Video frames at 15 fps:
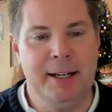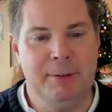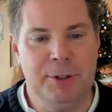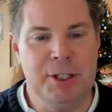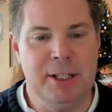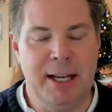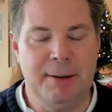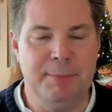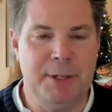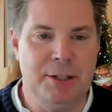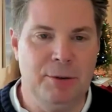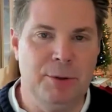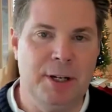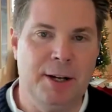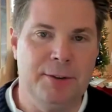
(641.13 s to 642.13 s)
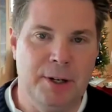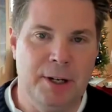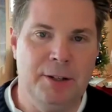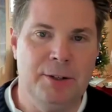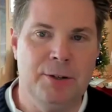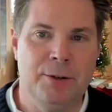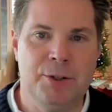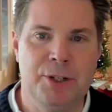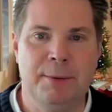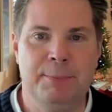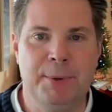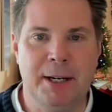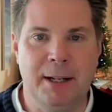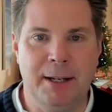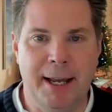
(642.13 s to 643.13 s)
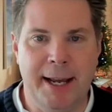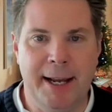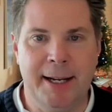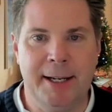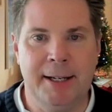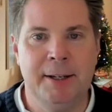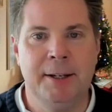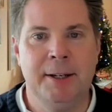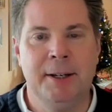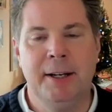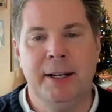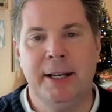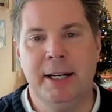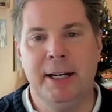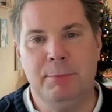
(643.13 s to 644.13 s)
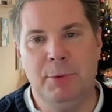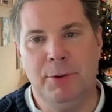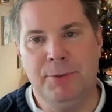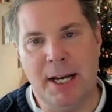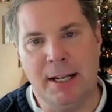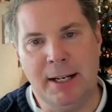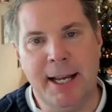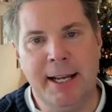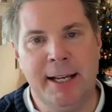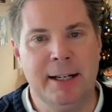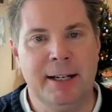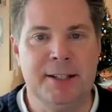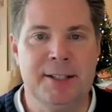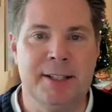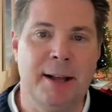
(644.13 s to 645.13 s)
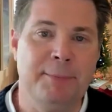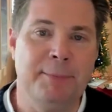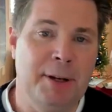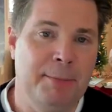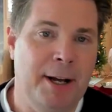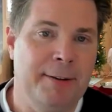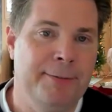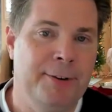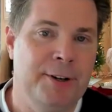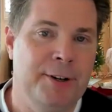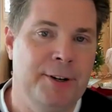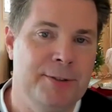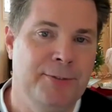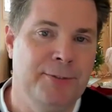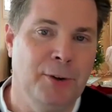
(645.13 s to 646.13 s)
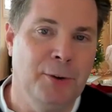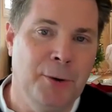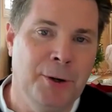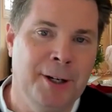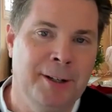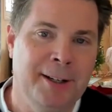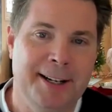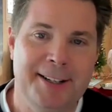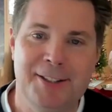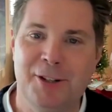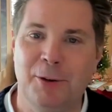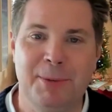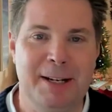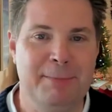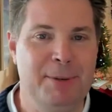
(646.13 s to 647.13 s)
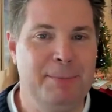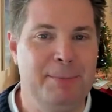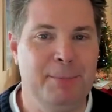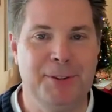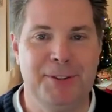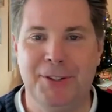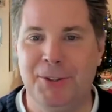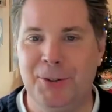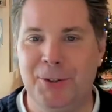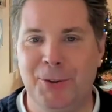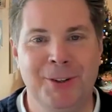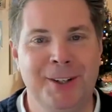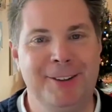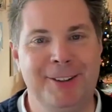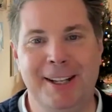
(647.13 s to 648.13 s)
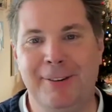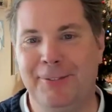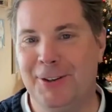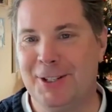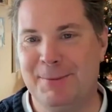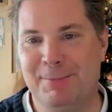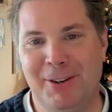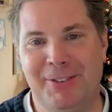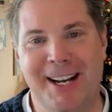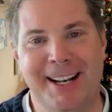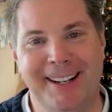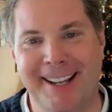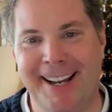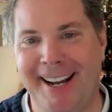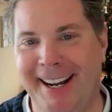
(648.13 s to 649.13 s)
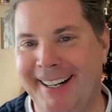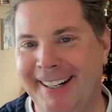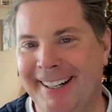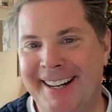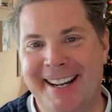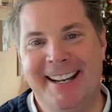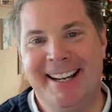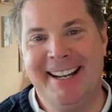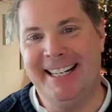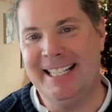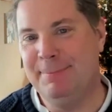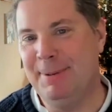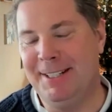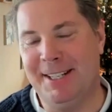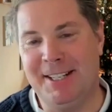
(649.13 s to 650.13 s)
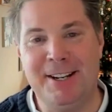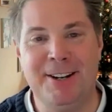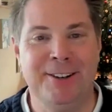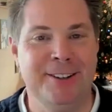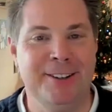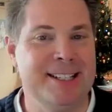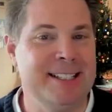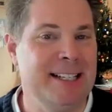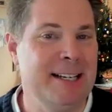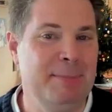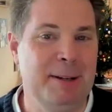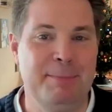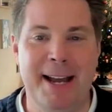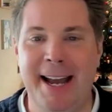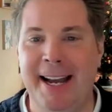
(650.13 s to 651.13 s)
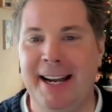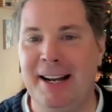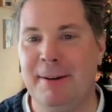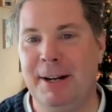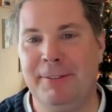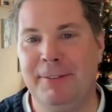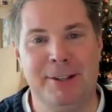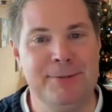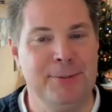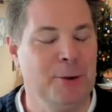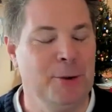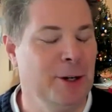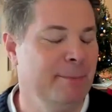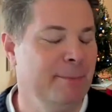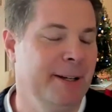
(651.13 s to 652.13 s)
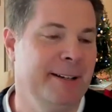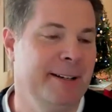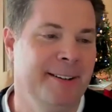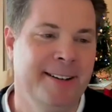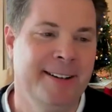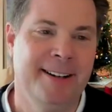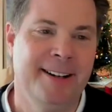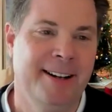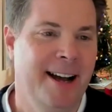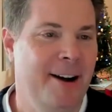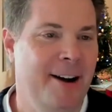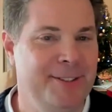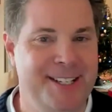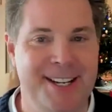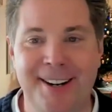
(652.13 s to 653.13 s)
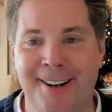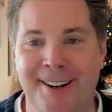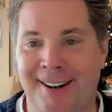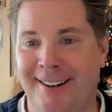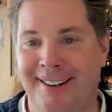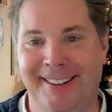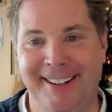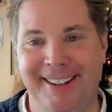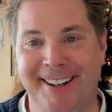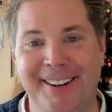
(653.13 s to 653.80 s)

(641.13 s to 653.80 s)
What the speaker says: which led me to another internship in LA. And I moved to LA and I slept on my friend's floor, like so many people do when they first moved to LA. And I spent a year in a sleeping bag on my friend's floor, but I was here, and